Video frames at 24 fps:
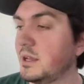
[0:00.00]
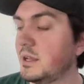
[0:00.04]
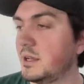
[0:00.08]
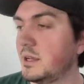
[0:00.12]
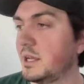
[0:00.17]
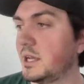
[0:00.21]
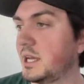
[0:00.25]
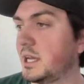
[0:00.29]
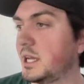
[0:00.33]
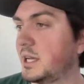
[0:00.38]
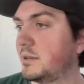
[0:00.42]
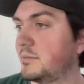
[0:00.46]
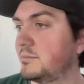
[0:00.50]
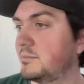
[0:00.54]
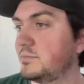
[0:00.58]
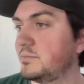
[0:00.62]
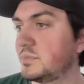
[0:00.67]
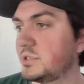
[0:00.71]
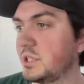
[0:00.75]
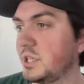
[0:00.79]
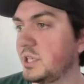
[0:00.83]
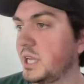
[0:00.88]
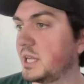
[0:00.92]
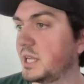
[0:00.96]
So
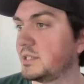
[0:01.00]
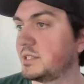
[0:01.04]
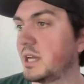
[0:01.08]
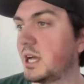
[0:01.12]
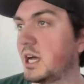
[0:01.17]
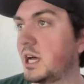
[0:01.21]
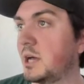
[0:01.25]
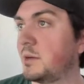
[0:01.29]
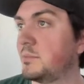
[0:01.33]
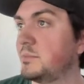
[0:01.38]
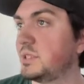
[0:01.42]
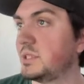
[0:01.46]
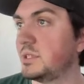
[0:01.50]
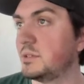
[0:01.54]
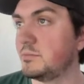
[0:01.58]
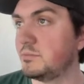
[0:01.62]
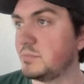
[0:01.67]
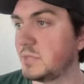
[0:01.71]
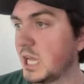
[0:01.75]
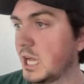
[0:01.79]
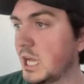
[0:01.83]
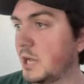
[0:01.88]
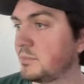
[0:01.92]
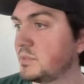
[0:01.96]
you got Tom's in
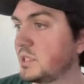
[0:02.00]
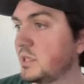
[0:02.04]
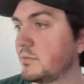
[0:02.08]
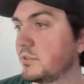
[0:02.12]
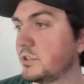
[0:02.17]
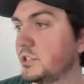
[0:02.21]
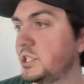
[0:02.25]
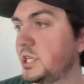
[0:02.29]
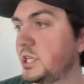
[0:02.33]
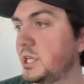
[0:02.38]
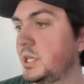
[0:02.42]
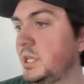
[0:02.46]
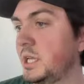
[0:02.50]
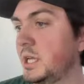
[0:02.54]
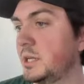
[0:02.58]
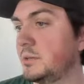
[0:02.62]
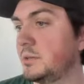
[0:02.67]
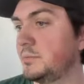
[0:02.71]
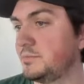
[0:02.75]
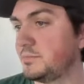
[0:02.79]
Virginia.